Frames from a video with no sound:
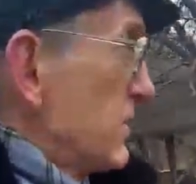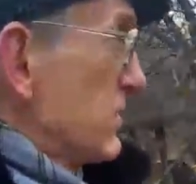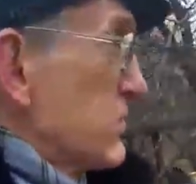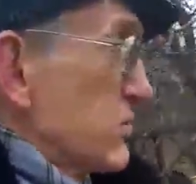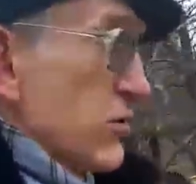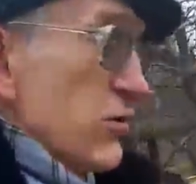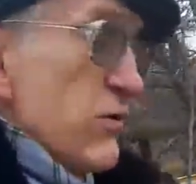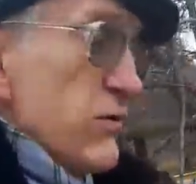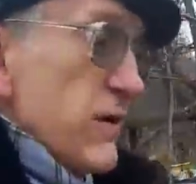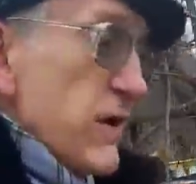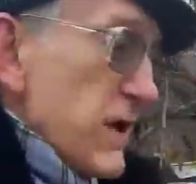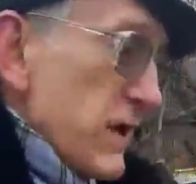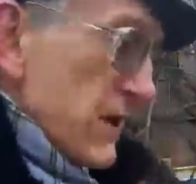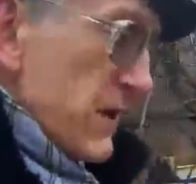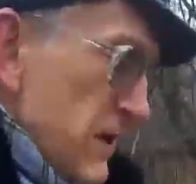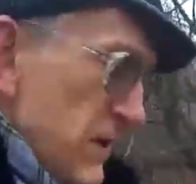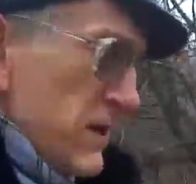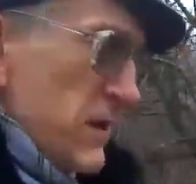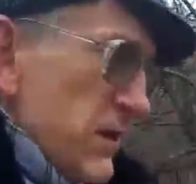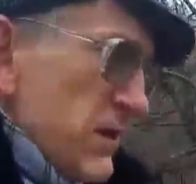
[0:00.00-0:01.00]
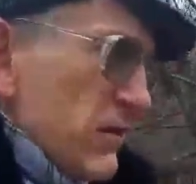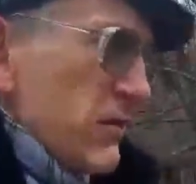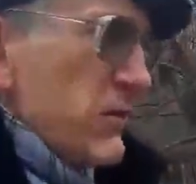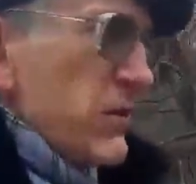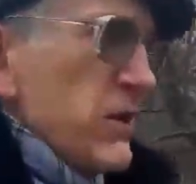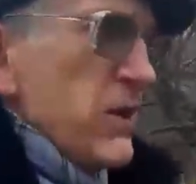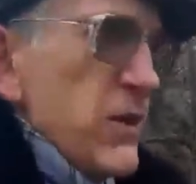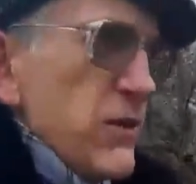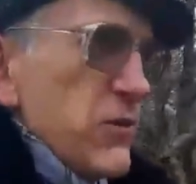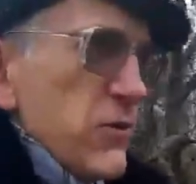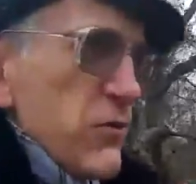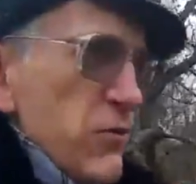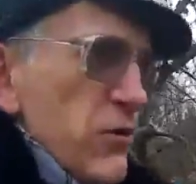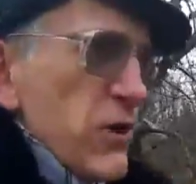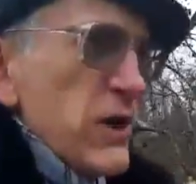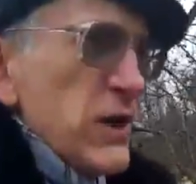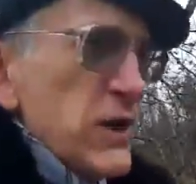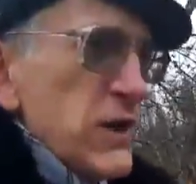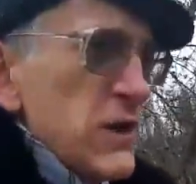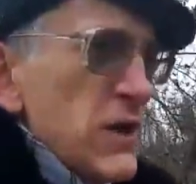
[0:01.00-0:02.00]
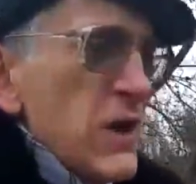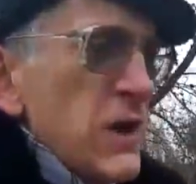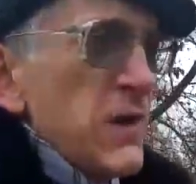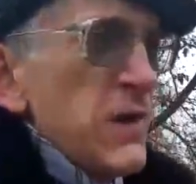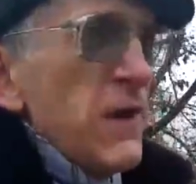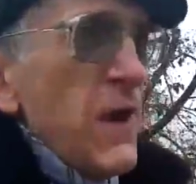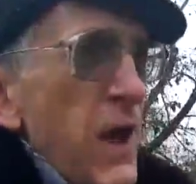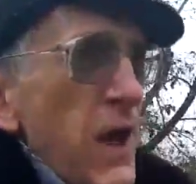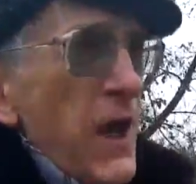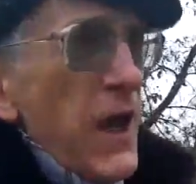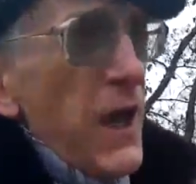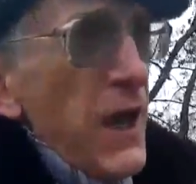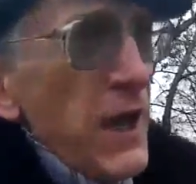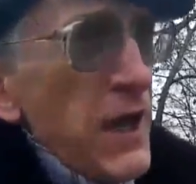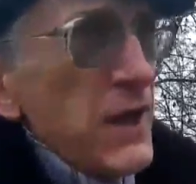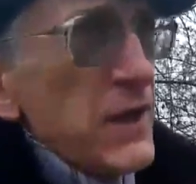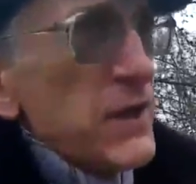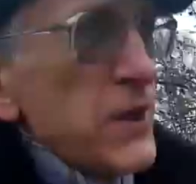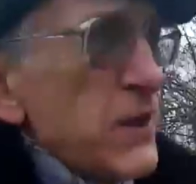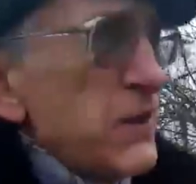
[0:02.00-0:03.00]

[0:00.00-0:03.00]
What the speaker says: so they're really Ukrainian, and